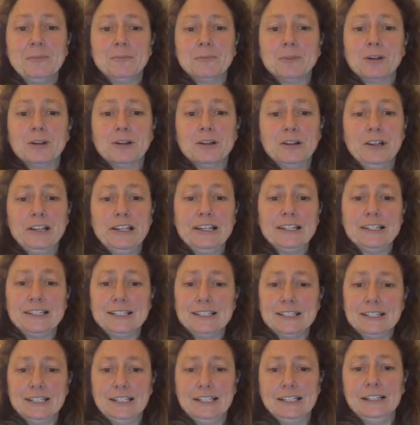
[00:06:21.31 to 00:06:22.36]

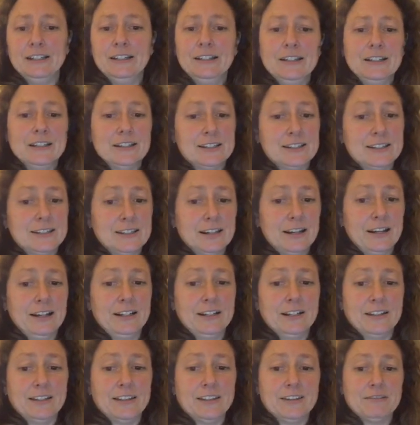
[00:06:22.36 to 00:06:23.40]
Mkhulisi
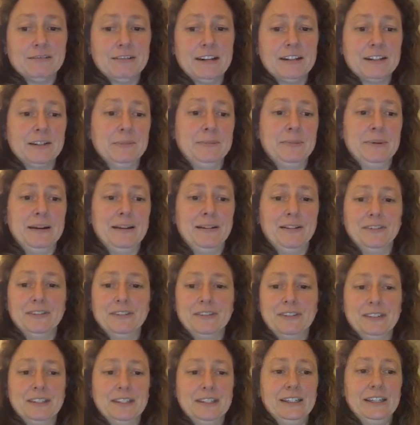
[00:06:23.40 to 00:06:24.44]
started a thread
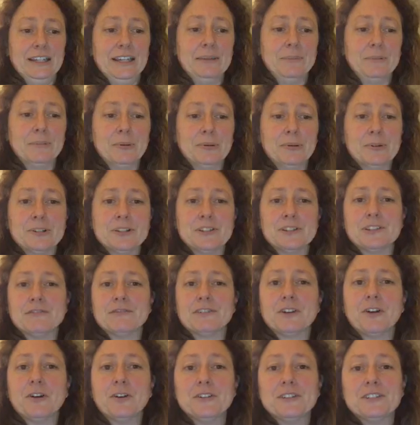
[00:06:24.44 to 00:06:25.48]
about the importance
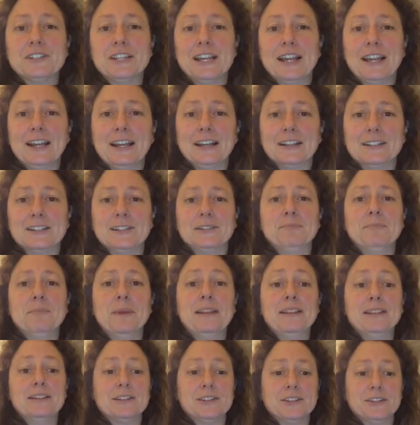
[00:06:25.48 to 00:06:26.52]
of contact and
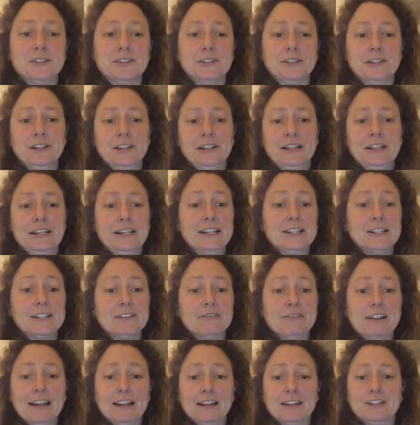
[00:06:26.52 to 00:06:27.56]
mentor
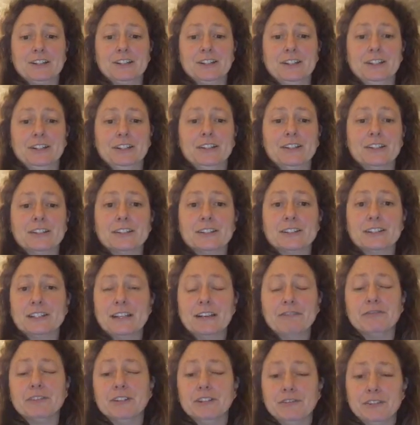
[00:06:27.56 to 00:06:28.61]
interaction, and
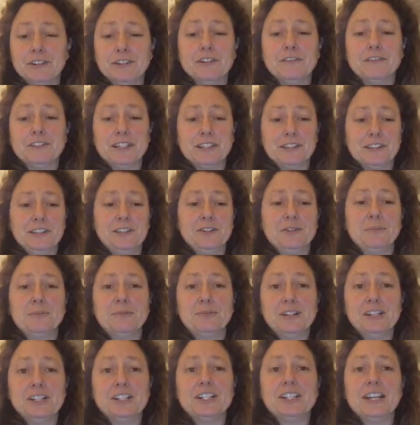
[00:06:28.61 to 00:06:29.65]
several of you have said that you
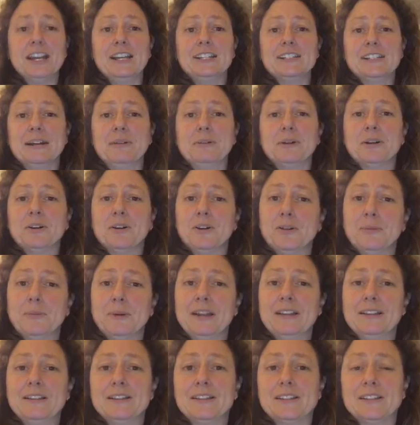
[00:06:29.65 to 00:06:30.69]
appreciate our
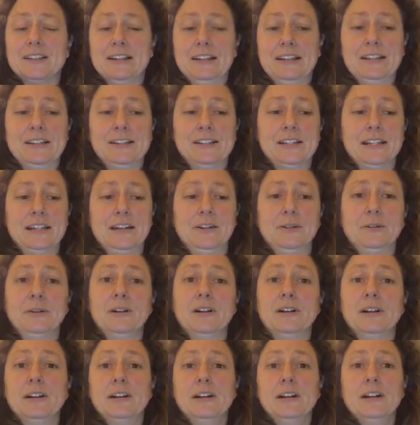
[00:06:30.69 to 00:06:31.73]
comments and
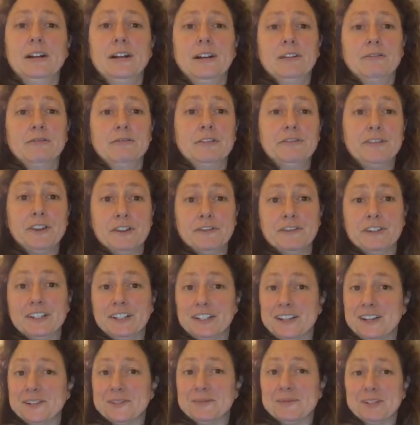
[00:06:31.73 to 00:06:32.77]
our review
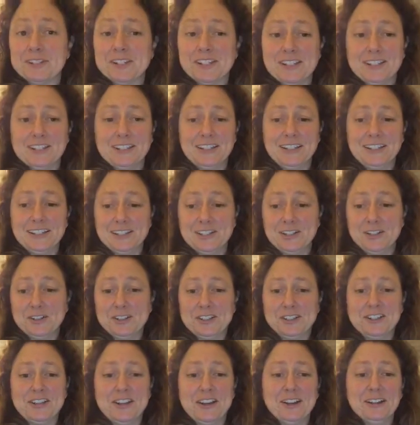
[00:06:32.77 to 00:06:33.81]
videos, which is good
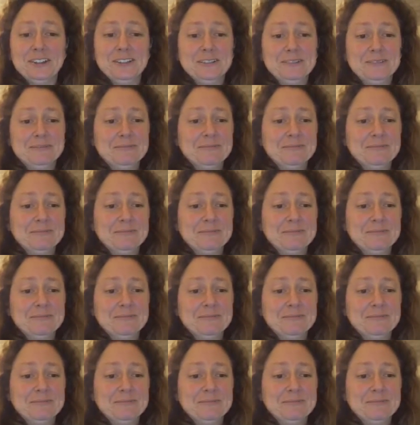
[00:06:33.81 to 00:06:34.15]
to know.